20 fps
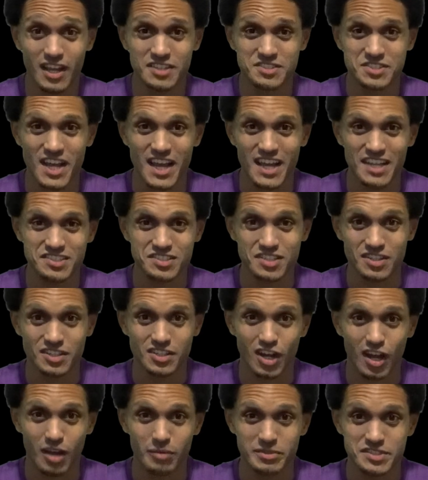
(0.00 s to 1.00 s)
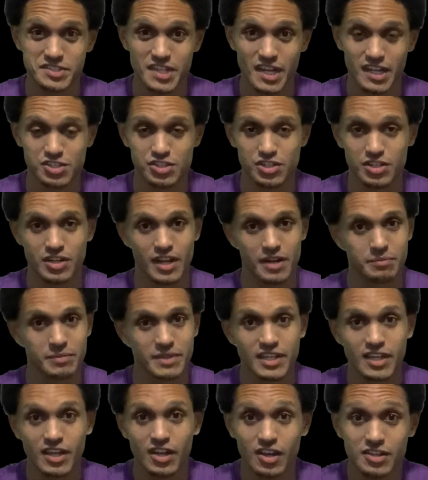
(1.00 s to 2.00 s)
guys asked in the comment section, and
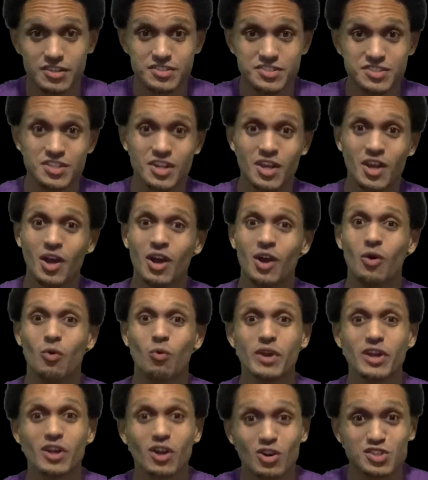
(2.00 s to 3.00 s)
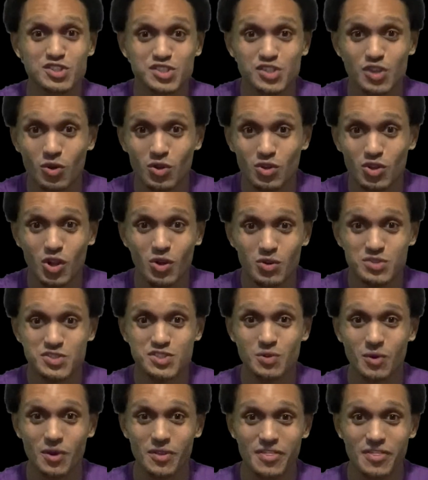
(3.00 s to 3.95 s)
because we are so close to